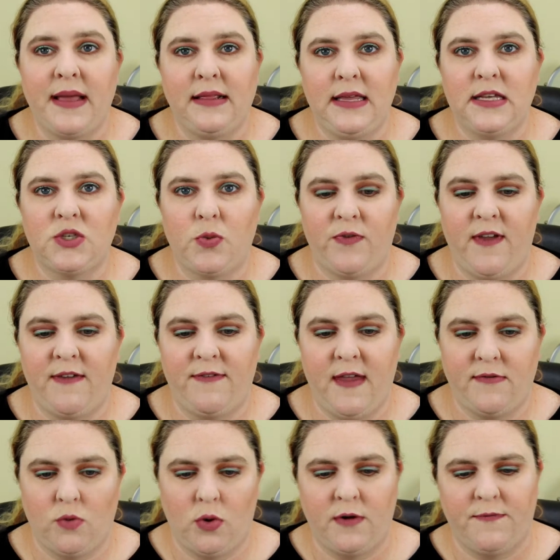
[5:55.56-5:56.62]
least
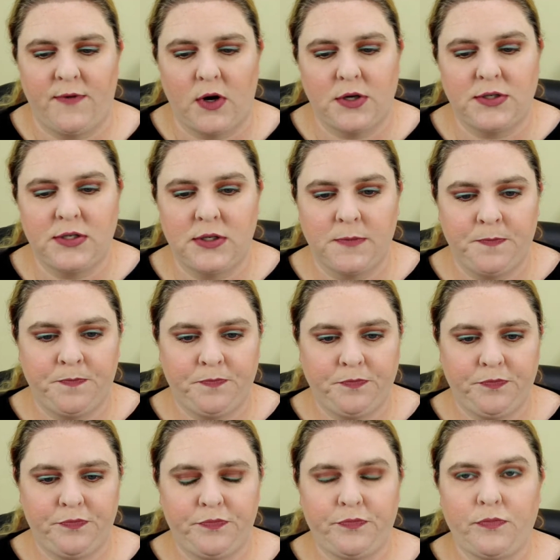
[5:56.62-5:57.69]
favorite one first.
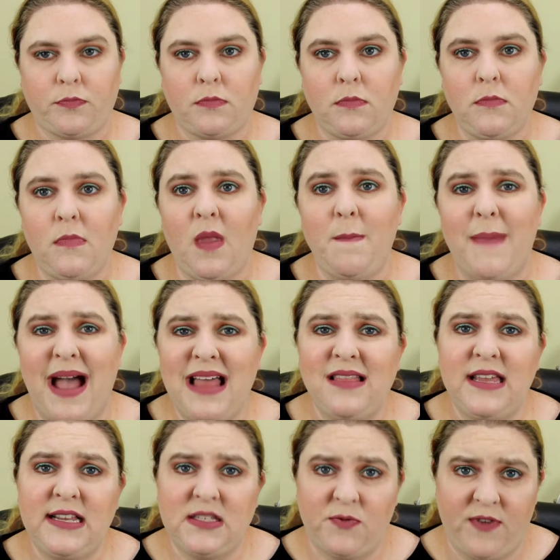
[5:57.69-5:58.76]
My
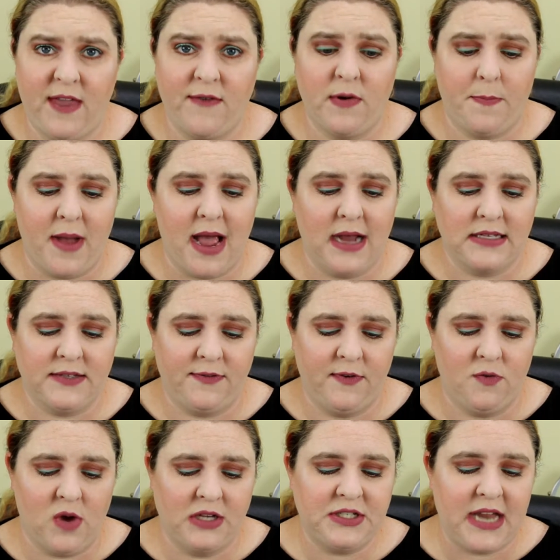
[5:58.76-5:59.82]
least favorite box, if
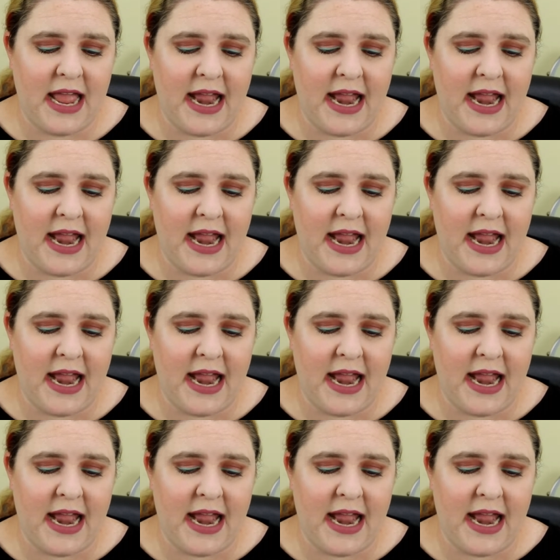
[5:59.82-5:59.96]
you've watched